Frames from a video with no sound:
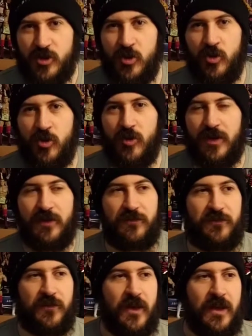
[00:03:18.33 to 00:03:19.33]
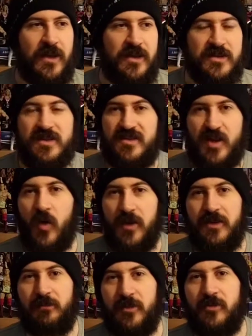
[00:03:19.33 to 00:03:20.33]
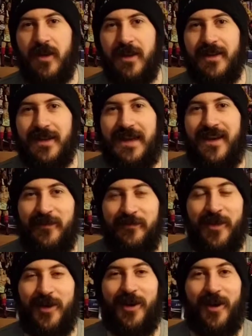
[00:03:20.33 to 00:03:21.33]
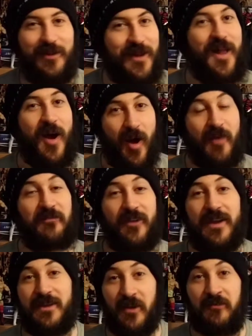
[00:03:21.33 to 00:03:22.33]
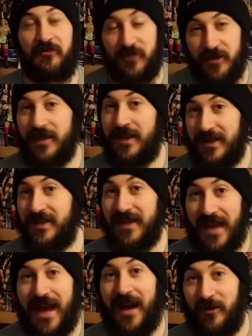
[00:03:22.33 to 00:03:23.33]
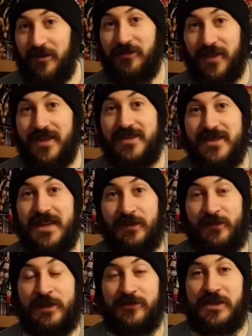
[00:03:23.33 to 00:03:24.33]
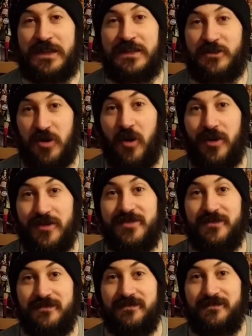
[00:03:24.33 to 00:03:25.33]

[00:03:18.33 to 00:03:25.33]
sure if she's tied him correctly. I'm not. I'm fairly confident he can get out of this if he really tries.